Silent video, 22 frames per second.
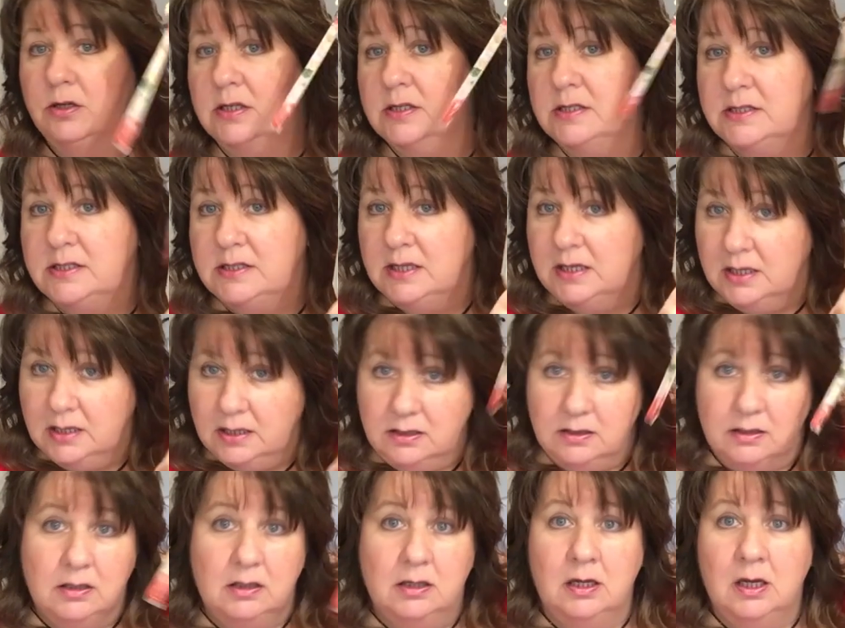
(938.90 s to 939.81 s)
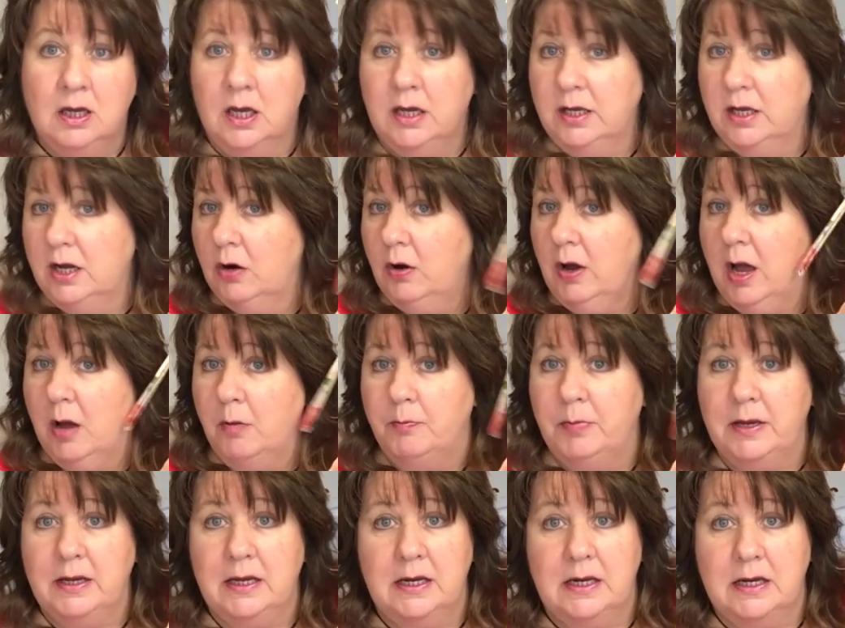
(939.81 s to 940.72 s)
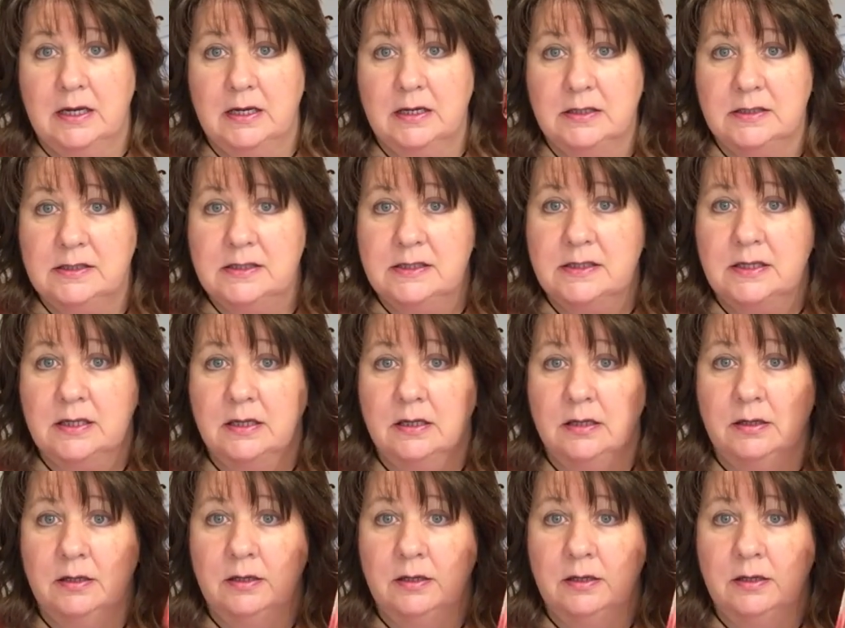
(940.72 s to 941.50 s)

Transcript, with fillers: You can see it, you know, how big it is,